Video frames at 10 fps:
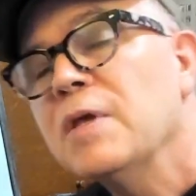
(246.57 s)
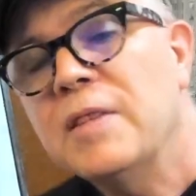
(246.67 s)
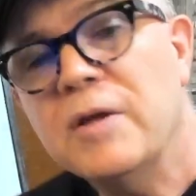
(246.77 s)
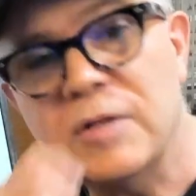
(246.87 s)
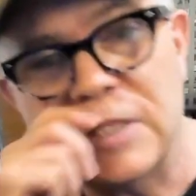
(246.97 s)

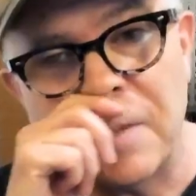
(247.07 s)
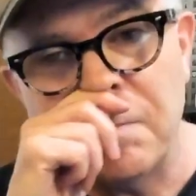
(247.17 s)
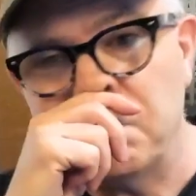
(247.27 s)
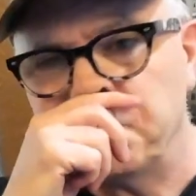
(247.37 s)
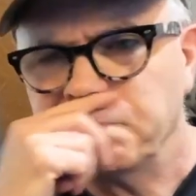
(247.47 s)
there are
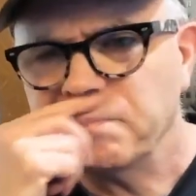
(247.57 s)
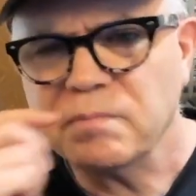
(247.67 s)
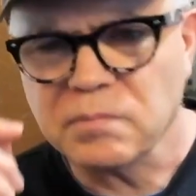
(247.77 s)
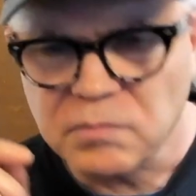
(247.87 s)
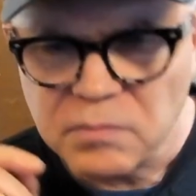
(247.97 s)
some
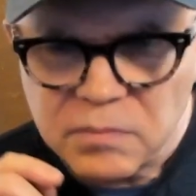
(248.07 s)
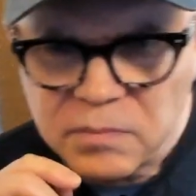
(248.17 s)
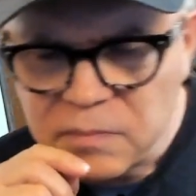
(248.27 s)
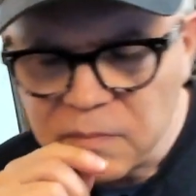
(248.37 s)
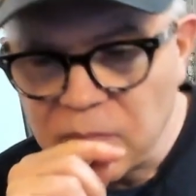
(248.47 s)

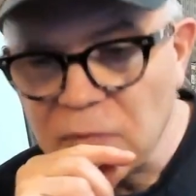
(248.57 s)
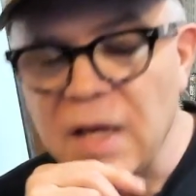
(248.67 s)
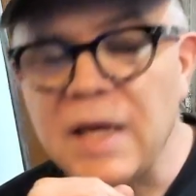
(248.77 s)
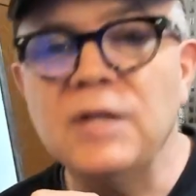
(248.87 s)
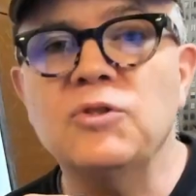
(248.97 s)

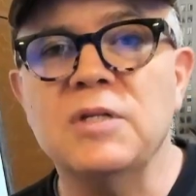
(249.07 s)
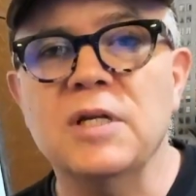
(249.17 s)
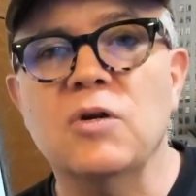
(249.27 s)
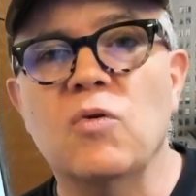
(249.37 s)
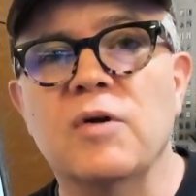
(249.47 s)

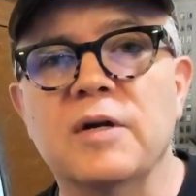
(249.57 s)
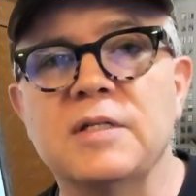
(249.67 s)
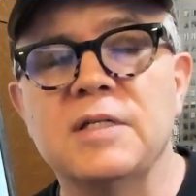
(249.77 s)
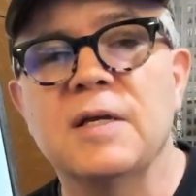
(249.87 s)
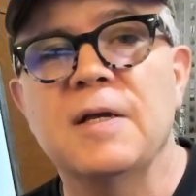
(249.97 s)
interesting
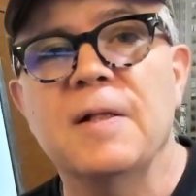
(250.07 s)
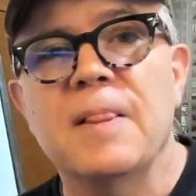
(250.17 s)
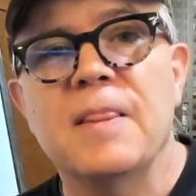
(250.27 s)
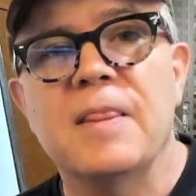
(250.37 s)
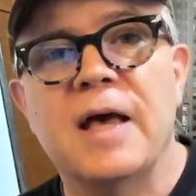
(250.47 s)
chords
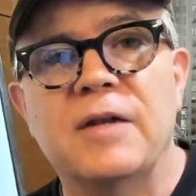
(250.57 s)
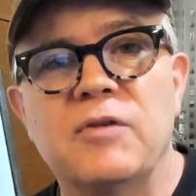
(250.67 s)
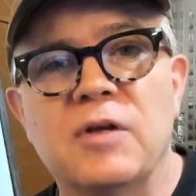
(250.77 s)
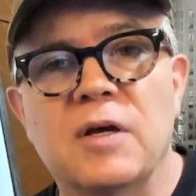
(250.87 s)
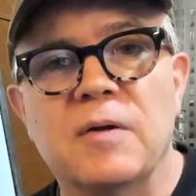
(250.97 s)

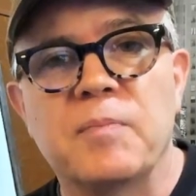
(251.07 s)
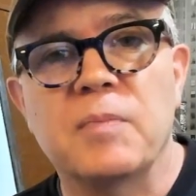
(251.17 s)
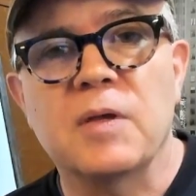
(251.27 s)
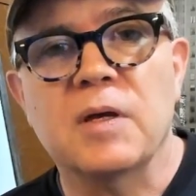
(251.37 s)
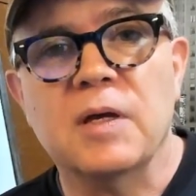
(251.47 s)
that
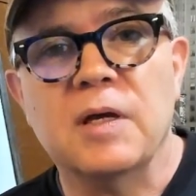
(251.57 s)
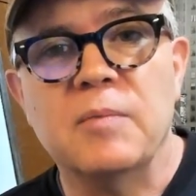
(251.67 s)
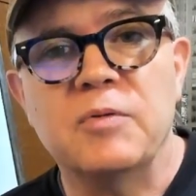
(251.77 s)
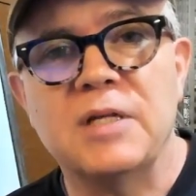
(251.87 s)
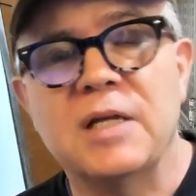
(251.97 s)

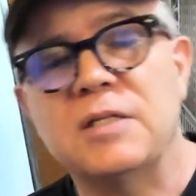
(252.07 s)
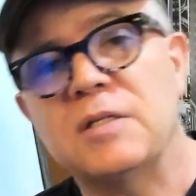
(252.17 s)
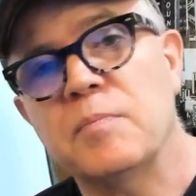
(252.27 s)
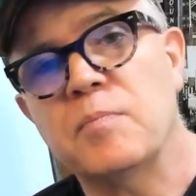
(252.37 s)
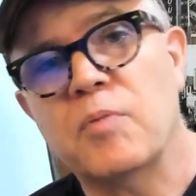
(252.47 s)
can present
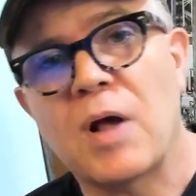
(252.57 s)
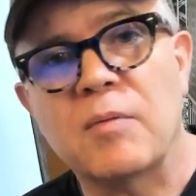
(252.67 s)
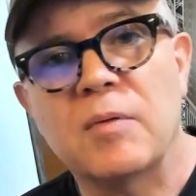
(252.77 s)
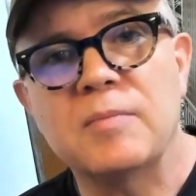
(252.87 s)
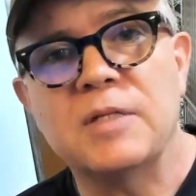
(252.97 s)
some
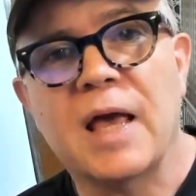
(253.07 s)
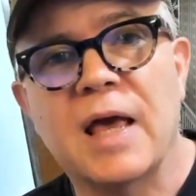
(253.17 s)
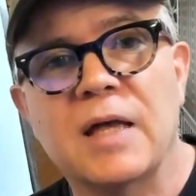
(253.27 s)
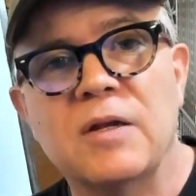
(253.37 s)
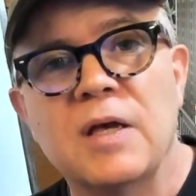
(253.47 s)
problems,
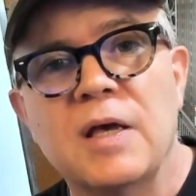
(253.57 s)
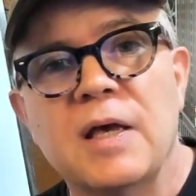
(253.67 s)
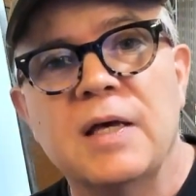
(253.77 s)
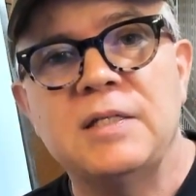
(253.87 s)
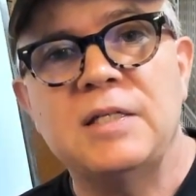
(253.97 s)
and
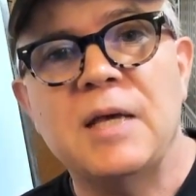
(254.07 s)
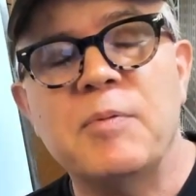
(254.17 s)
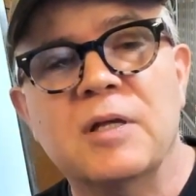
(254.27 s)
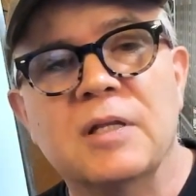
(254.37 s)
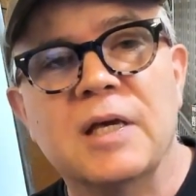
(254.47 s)

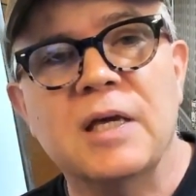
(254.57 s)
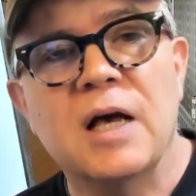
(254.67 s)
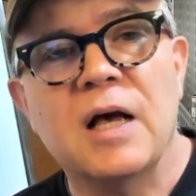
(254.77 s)
typically